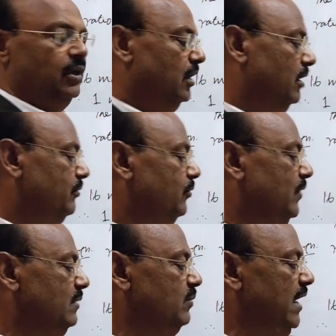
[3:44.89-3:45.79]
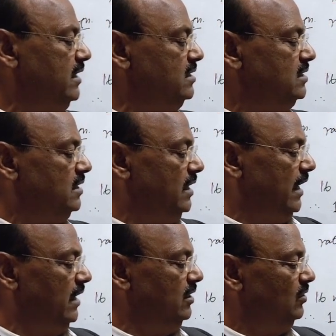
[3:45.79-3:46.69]
of one man's
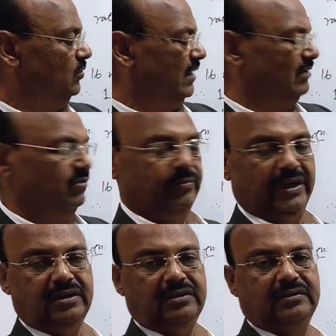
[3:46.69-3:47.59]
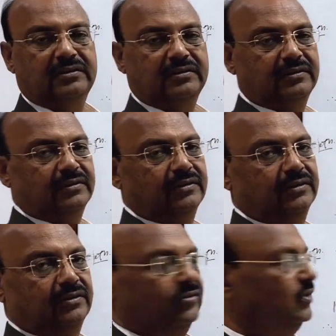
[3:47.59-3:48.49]
and one woman
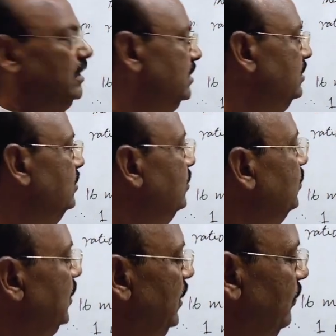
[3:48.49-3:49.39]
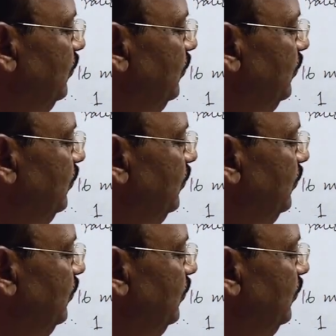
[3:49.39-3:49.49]
work. Okay.